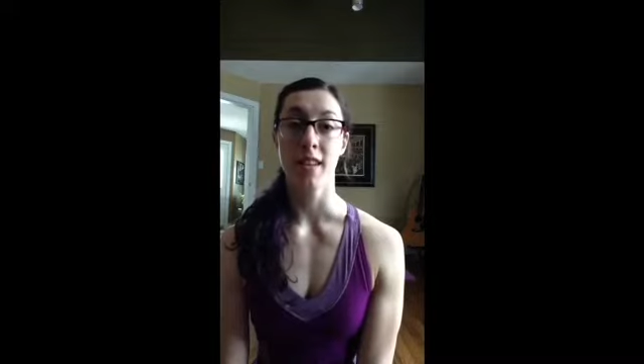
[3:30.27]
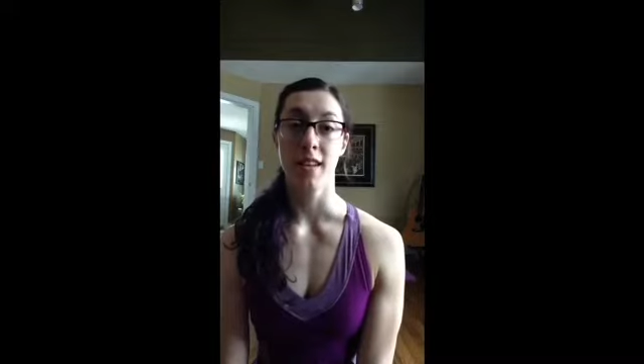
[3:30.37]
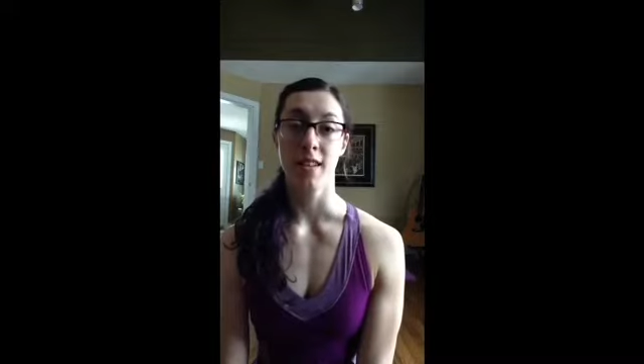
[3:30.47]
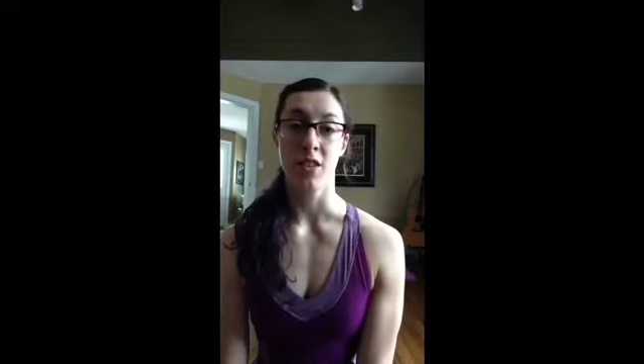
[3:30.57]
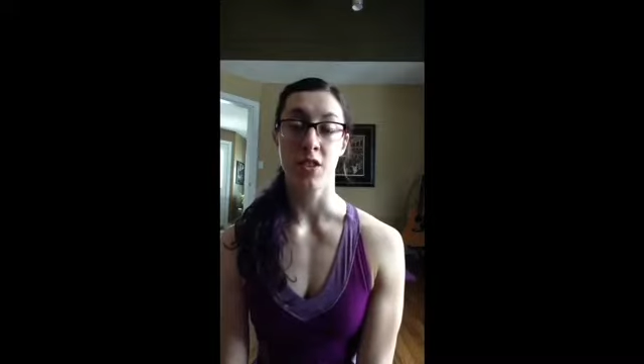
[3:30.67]

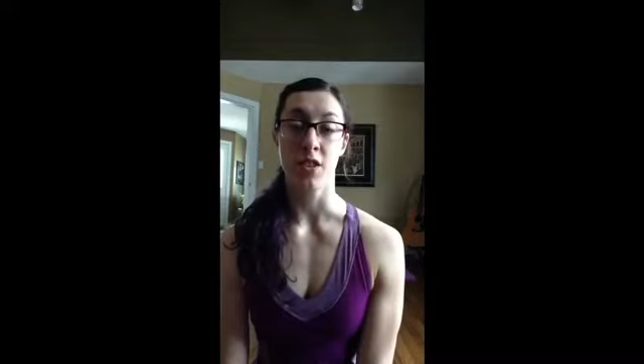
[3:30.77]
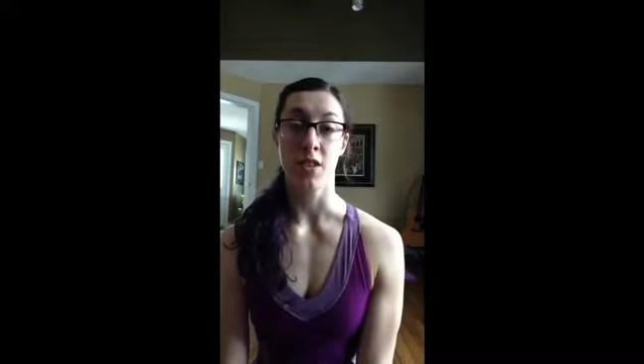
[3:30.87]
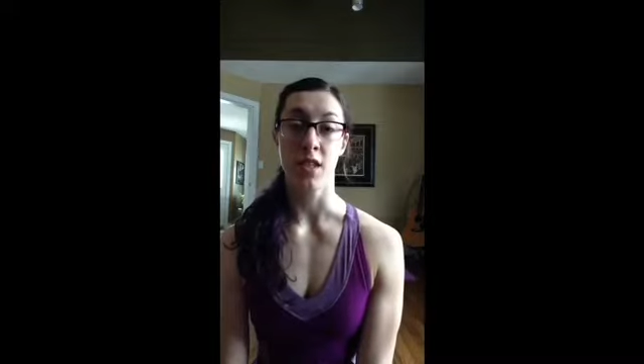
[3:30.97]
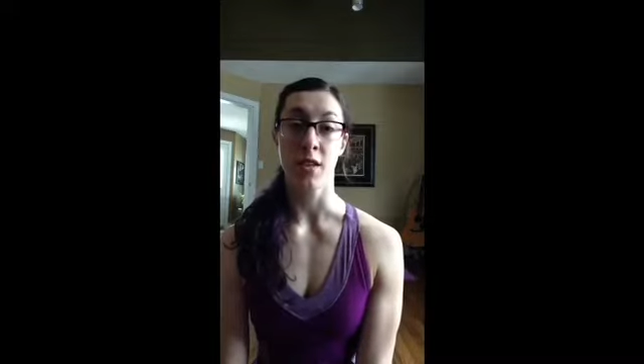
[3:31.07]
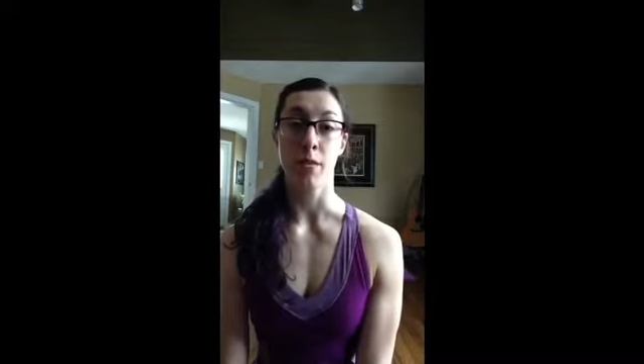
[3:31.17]
such
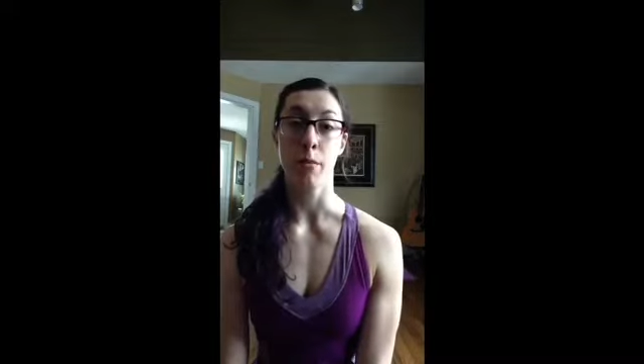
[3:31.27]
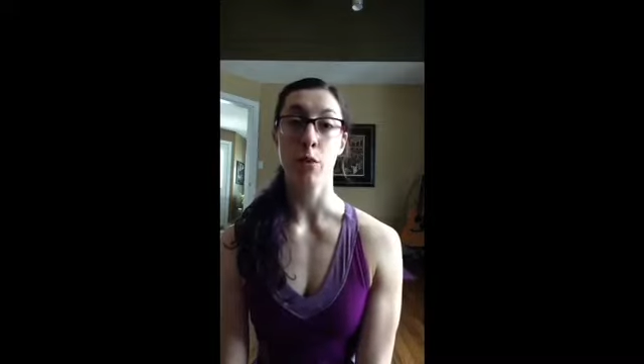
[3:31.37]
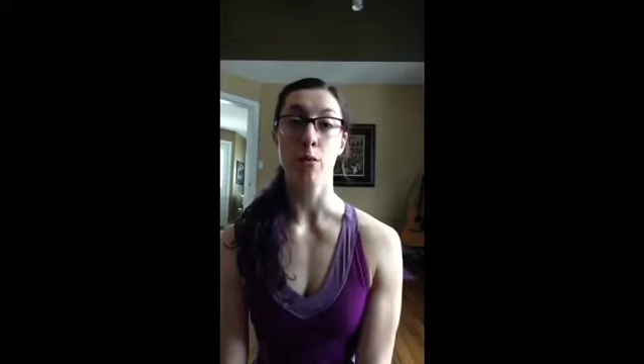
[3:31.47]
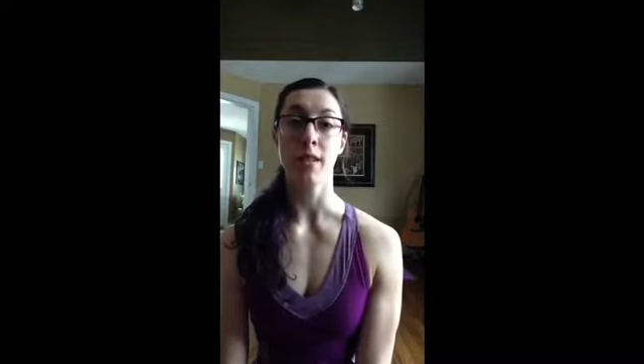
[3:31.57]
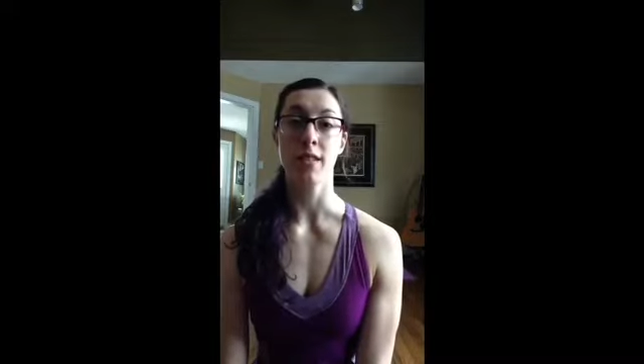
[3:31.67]
as in
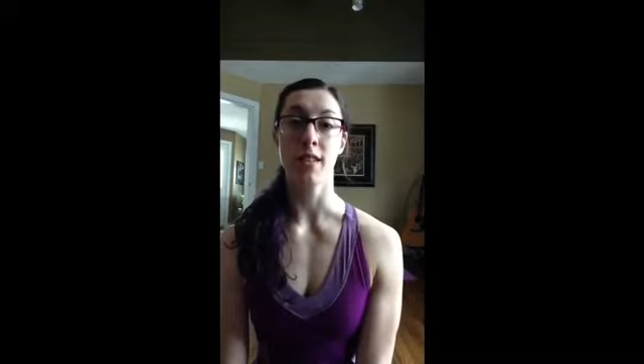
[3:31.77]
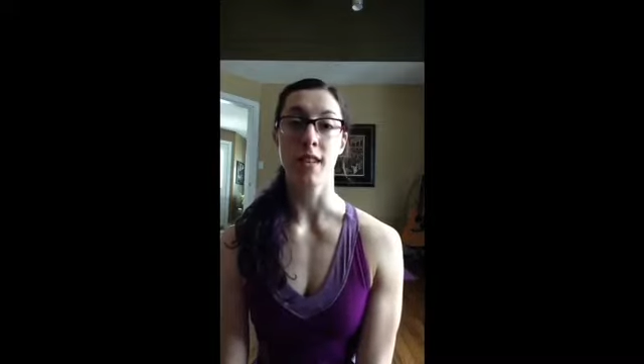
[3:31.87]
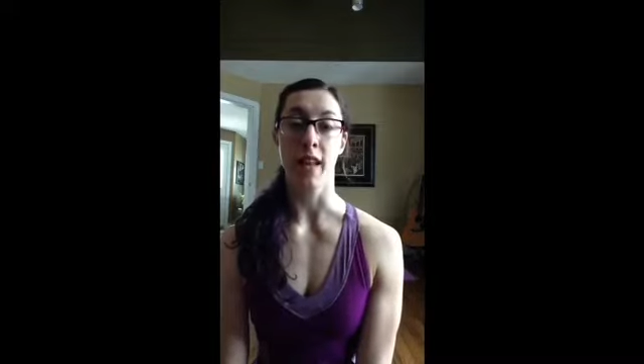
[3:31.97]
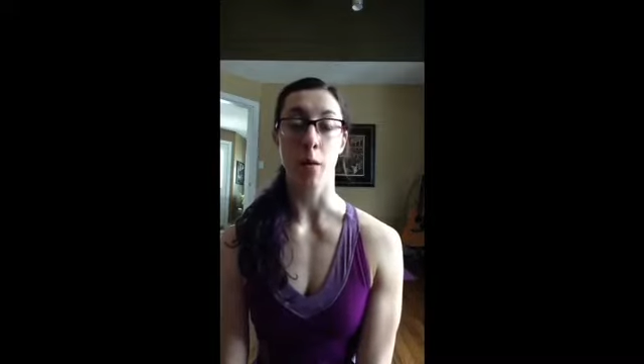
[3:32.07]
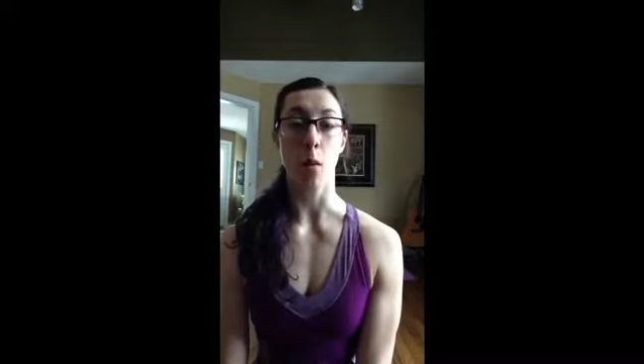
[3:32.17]
movements
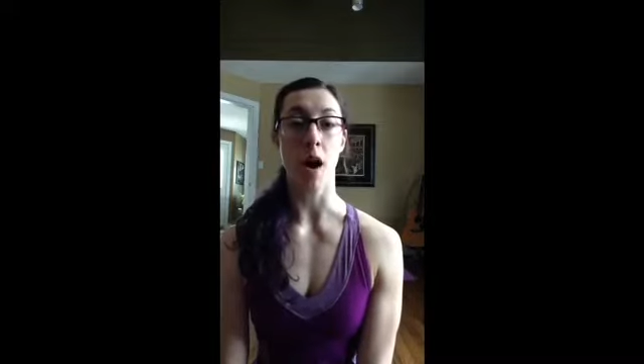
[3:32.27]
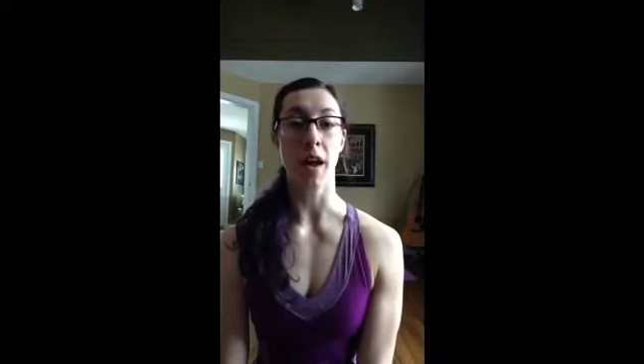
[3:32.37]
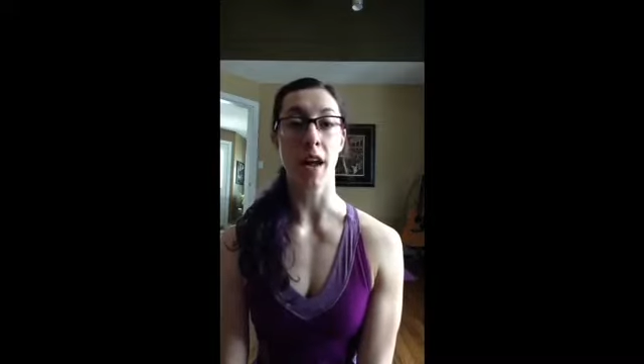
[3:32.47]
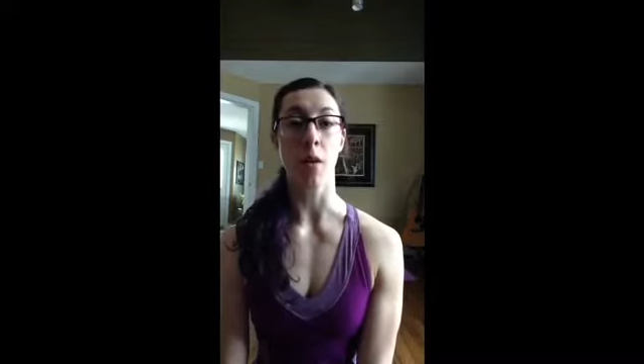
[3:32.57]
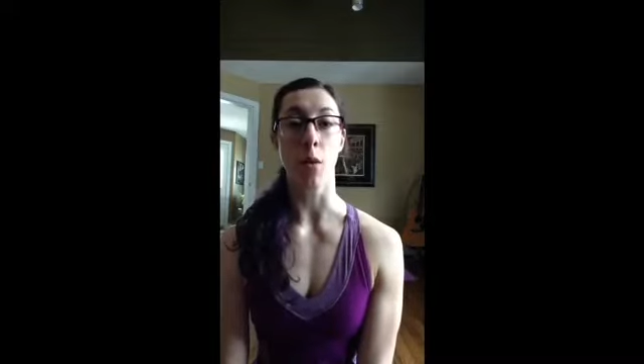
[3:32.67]
like
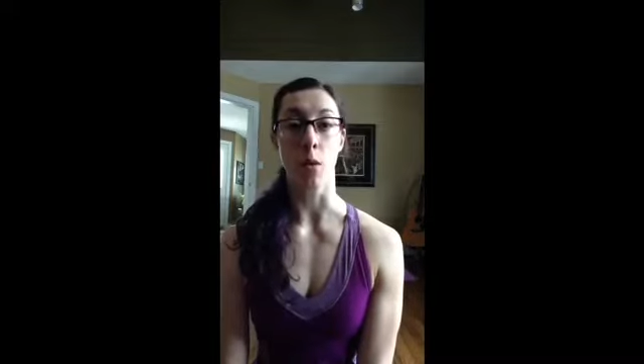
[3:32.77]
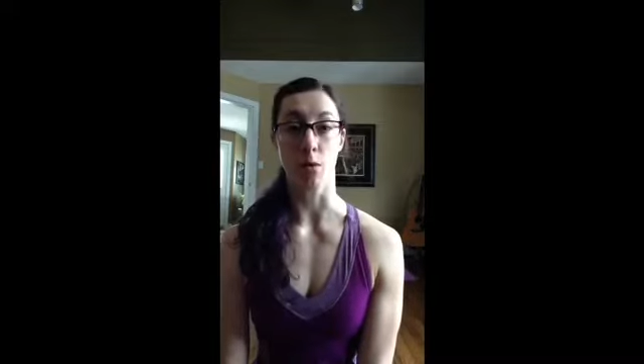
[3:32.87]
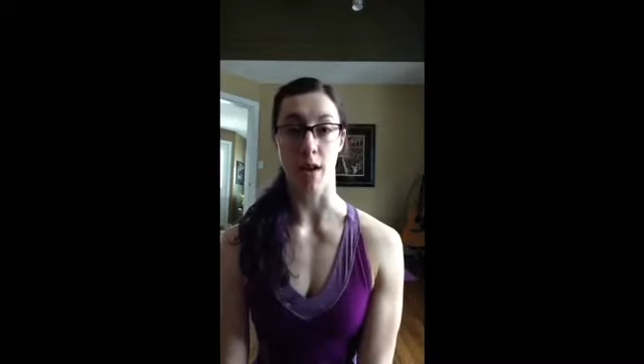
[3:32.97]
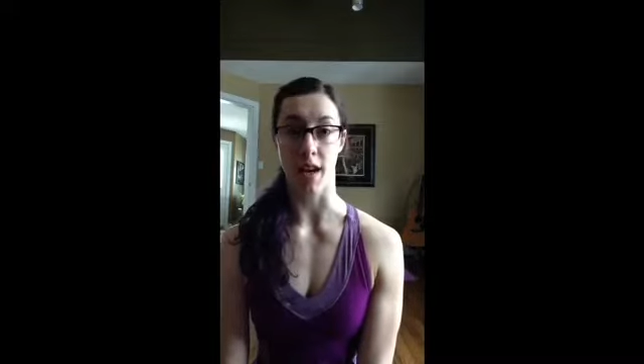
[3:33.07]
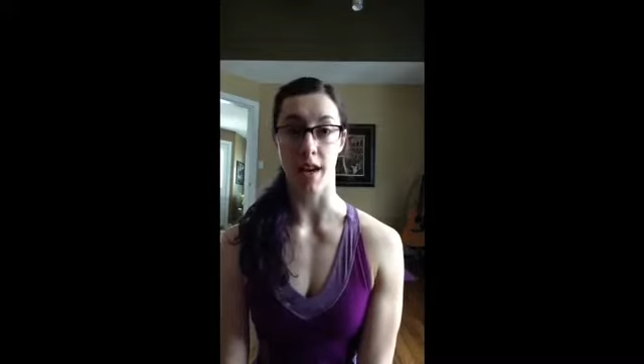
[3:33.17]
walking or
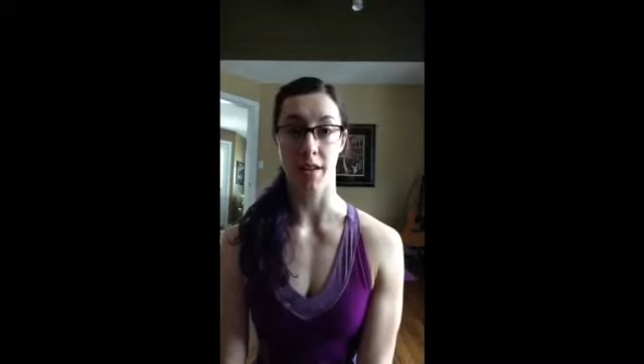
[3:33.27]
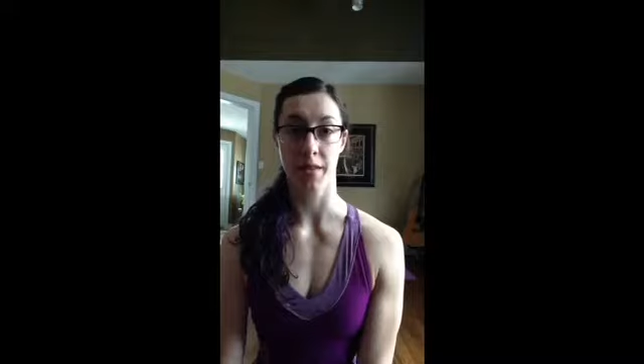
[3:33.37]
running.